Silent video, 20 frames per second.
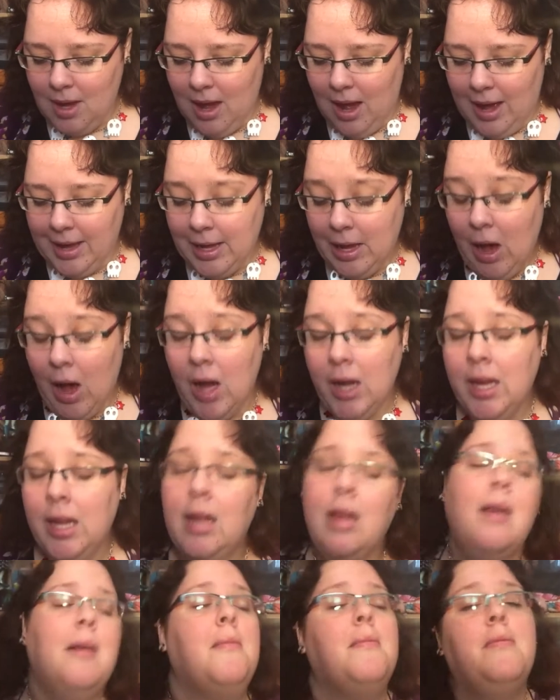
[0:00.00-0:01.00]
I got
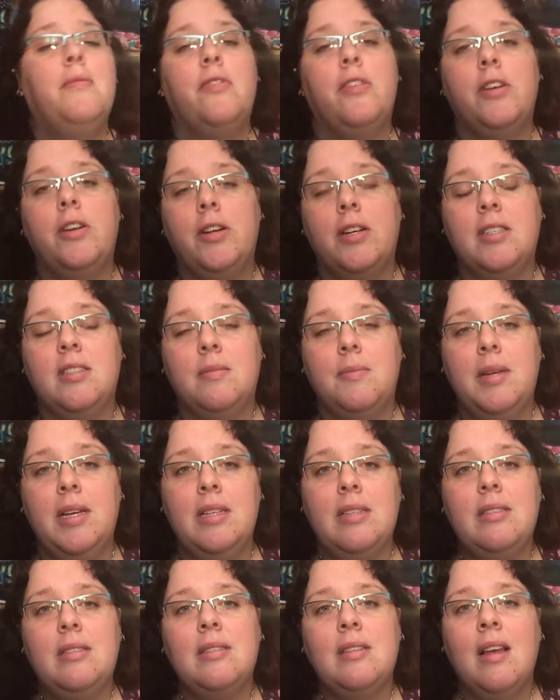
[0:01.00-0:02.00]
him for
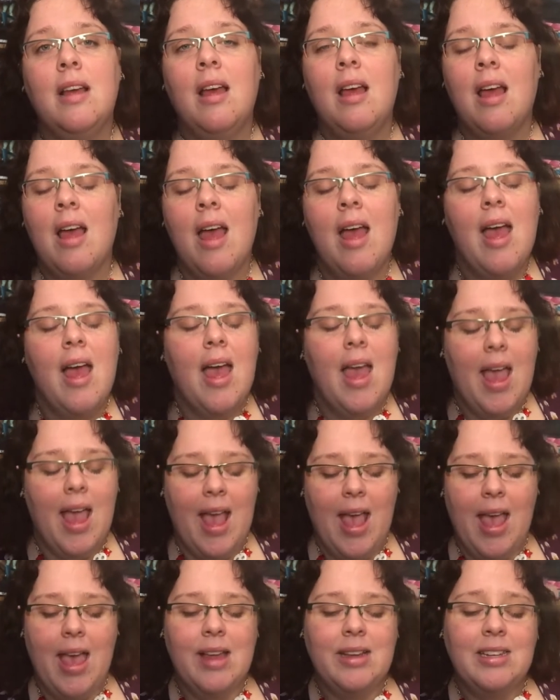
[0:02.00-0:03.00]
Christmas
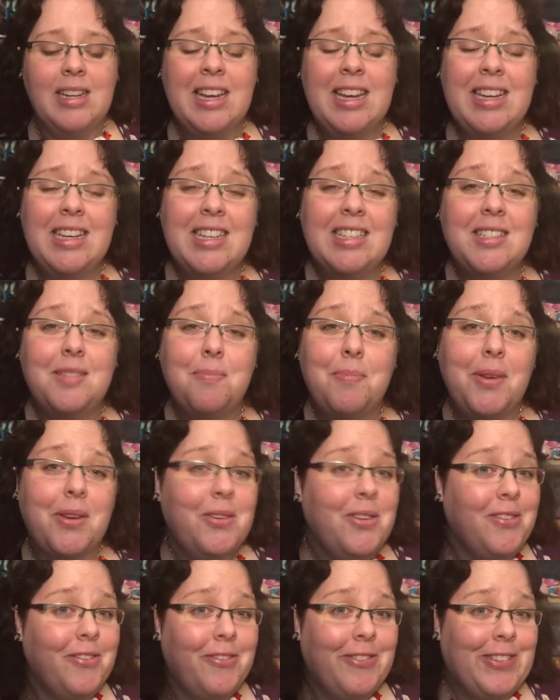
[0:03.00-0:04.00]
and he is
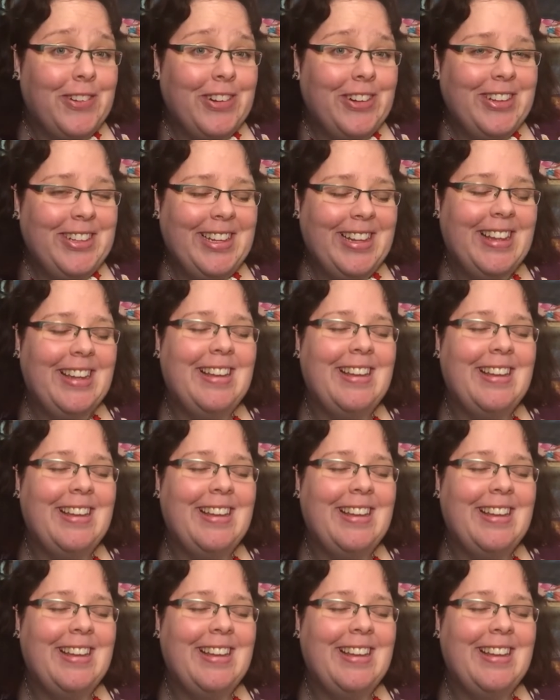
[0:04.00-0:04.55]
beautiful.